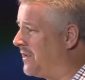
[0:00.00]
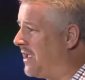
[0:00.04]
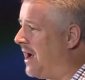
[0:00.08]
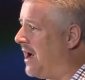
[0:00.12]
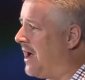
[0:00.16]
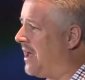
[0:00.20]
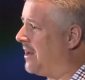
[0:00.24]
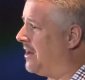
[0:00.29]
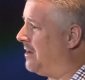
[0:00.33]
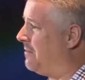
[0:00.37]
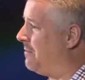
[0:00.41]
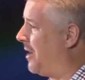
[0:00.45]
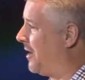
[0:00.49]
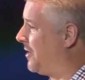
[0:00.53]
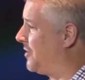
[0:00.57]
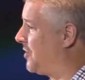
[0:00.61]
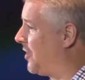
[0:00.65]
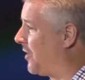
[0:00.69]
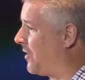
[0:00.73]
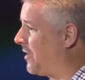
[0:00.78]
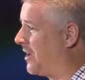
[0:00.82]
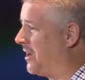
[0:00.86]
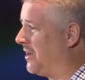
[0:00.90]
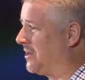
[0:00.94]
of God in my
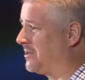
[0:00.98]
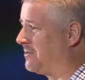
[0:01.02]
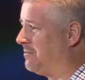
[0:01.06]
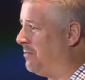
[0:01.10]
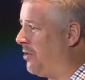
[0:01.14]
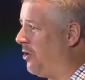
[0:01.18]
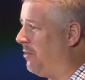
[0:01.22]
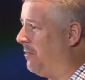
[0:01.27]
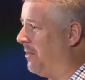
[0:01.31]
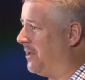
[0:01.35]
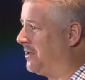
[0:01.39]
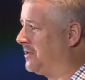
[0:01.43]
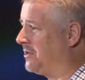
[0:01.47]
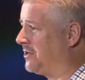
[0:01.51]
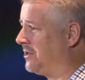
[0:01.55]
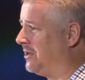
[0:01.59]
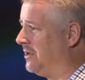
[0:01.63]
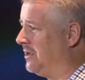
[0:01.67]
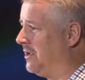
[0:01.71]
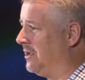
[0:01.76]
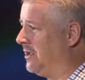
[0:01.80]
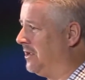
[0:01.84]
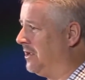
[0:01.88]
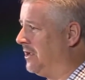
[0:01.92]
darkest moments.
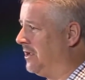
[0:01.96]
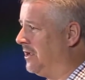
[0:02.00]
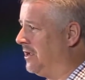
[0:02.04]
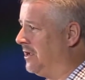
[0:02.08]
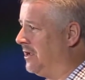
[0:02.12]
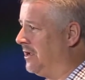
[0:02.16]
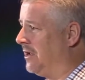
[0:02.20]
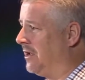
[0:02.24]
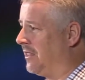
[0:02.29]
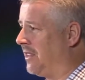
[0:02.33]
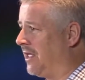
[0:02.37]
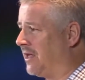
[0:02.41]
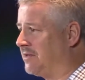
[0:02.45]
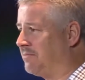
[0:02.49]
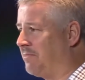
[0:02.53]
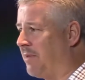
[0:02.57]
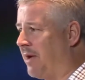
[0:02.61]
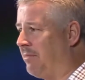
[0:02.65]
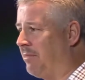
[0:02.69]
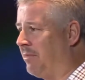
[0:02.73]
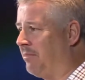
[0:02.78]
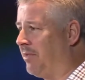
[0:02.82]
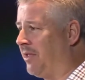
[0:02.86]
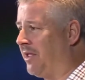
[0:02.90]
And that's
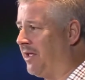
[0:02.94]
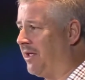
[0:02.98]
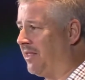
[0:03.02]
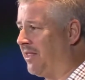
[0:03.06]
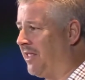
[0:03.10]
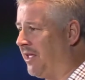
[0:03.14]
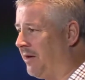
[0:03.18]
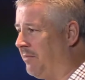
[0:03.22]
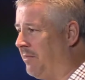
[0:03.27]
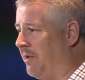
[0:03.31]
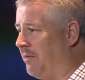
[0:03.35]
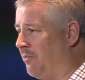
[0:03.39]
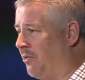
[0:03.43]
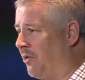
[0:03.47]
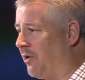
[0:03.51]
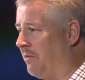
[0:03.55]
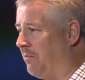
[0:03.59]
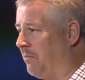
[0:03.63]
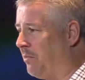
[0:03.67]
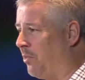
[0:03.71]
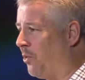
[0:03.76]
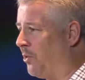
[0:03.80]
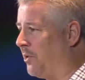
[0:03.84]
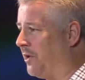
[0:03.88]
probably a little bit more
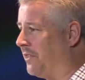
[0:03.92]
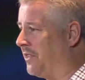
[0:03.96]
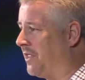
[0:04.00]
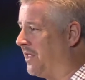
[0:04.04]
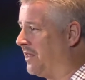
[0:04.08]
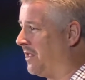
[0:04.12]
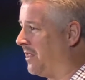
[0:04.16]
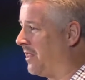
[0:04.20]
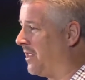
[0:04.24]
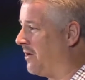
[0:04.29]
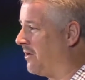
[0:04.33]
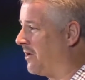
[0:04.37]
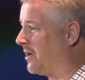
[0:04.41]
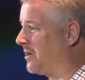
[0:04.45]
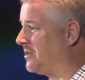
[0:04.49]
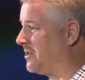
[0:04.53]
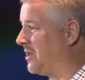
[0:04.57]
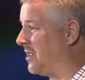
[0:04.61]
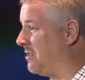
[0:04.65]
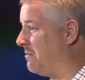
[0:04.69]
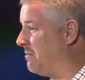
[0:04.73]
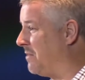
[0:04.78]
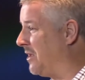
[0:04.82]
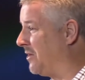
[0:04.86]
important than the lyrics
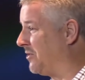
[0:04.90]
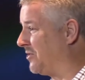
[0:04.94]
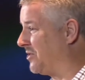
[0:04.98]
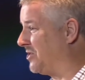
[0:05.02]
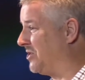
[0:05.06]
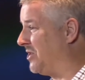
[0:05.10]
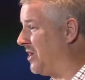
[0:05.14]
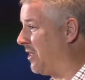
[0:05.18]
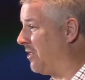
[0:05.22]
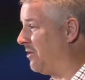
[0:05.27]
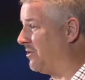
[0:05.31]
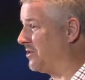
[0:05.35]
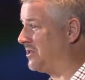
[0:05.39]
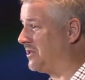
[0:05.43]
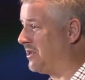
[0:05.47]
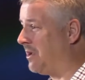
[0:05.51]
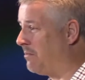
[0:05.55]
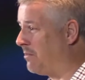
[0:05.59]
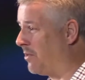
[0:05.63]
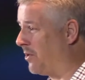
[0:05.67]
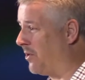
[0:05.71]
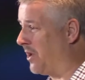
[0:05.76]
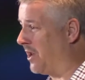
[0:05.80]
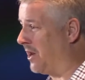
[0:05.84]
to the Beatles' Yellow
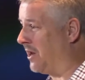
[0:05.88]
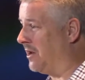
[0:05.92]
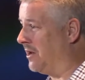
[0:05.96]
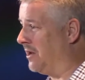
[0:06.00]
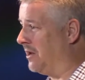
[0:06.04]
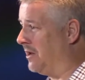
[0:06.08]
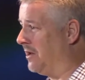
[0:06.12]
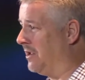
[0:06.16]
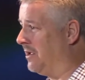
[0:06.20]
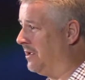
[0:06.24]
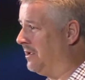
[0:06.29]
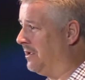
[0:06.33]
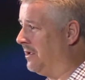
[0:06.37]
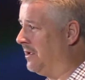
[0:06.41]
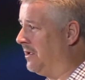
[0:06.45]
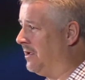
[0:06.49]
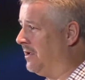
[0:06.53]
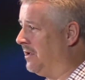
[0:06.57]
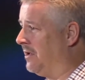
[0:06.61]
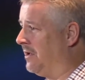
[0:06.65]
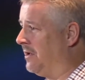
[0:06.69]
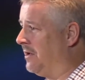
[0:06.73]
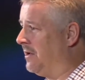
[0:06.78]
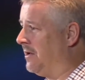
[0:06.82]
Submarine.
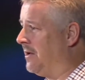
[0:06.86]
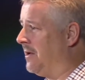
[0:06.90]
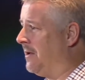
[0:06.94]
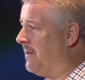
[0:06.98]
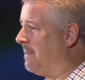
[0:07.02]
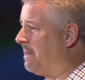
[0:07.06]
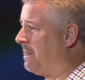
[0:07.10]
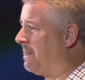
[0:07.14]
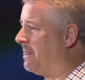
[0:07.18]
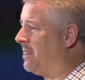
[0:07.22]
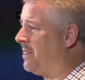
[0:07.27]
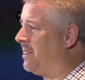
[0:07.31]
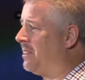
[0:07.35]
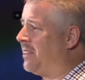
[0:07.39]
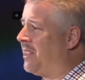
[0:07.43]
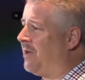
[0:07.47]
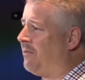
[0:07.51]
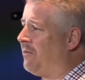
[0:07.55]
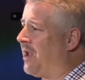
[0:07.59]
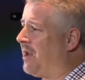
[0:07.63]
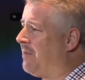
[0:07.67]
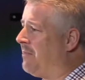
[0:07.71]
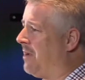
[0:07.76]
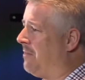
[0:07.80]
Now,
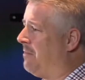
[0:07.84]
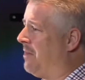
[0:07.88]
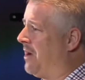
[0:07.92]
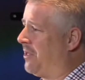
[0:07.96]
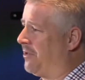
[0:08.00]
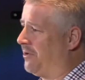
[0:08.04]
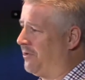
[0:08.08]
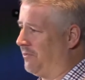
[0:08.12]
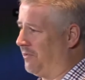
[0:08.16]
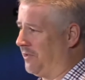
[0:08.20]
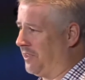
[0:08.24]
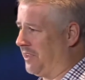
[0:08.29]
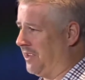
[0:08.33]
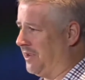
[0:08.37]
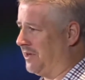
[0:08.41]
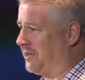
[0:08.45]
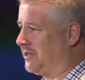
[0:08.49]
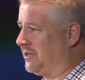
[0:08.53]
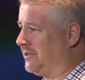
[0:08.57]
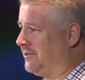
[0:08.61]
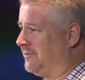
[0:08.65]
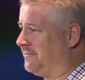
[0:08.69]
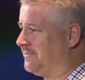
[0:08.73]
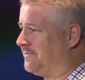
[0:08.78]
why am I bothering with
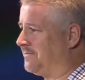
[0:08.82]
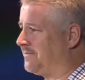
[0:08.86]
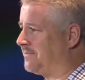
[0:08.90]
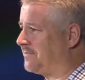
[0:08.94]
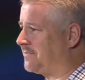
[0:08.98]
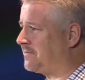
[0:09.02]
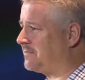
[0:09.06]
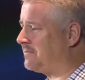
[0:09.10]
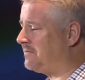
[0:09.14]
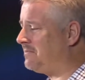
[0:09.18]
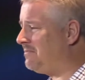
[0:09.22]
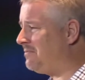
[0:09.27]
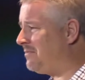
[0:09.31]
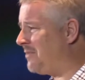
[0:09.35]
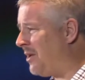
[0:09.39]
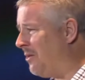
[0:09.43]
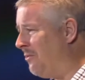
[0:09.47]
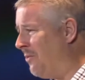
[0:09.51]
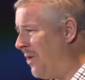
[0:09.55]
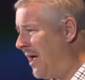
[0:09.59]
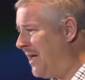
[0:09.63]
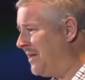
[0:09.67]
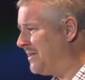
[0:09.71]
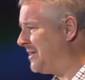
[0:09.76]
this?
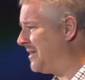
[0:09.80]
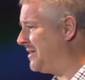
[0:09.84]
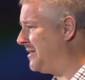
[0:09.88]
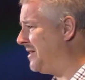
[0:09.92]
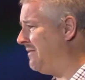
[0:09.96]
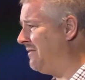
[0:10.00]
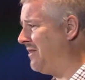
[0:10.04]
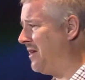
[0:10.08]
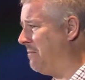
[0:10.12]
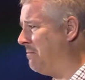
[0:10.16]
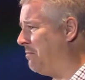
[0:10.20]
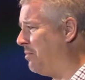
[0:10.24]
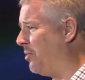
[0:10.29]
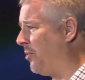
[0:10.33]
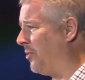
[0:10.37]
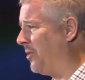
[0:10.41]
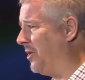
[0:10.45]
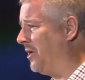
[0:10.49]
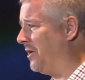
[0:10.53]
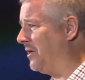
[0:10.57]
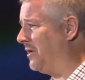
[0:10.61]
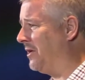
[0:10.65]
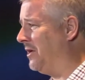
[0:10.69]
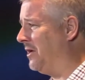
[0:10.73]
Why is this even
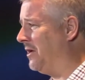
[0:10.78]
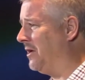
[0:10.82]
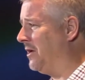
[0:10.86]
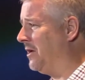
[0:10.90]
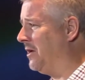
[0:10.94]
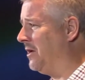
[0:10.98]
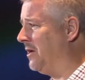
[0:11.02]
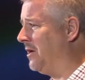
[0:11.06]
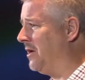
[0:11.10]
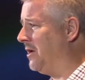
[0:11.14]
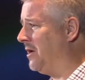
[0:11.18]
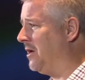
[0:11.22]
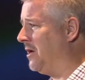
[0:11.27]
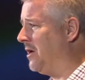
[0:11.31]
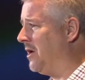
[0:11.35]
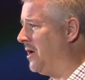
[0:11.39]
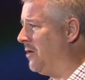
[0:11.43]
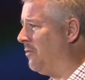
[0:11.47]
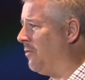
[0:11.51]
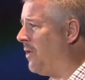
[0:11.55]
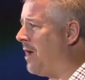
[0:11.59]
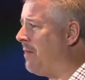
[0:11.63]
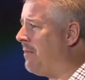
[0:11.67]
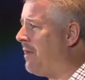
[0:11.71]
important?
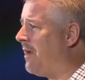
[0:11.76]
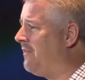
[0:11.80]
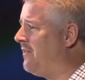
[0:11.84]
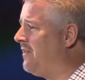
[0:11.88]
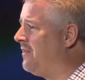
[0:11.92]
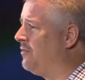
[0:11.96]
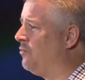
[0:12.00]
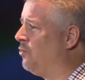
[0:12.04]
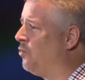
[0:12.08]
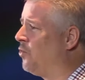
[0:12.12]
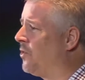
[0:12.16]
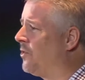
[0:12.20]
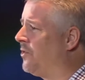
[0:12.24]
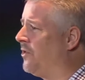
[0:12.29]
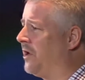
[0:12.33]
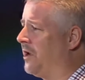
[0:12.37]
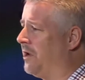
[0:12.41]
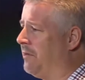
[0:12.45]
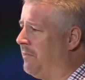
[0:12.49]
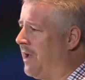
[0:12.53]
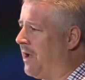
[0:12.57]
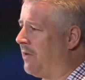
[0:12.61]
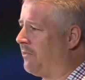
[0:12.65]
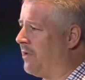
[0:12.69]
Why am I even
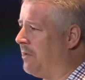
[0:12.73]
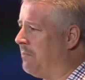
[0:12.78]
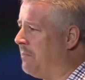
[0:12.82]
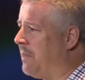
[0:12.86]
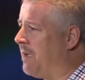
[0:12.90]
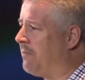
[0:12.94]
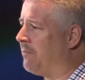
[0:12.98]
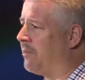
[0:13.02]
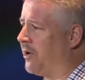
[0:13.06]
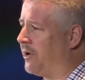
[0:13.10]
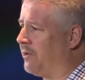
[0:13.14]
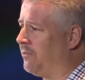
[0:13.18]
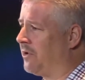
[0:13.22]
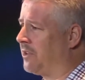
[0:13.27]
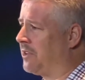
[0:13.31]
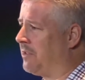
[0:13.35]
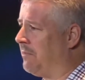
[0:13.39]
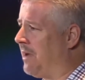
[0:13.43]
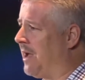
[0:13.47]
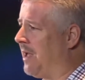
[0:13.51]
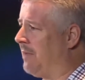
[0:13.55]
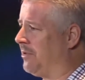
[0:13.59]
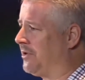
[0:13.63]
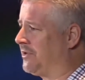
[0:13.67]
worried about remembering what the
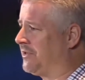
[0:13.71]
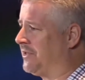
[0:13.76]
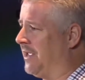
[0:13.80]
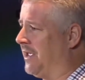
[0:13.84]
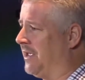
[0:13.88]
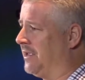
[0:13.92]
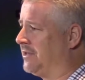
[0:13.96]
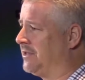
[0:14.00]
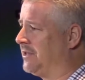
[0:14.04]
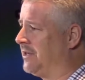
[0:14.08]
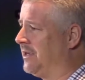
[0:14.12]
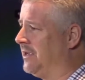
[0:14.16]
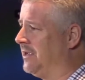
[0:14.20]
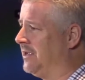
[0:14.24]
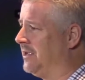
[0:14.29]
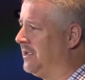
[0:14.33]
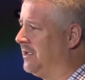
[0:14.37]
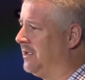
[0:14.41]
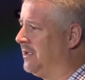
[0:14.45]
Bible says?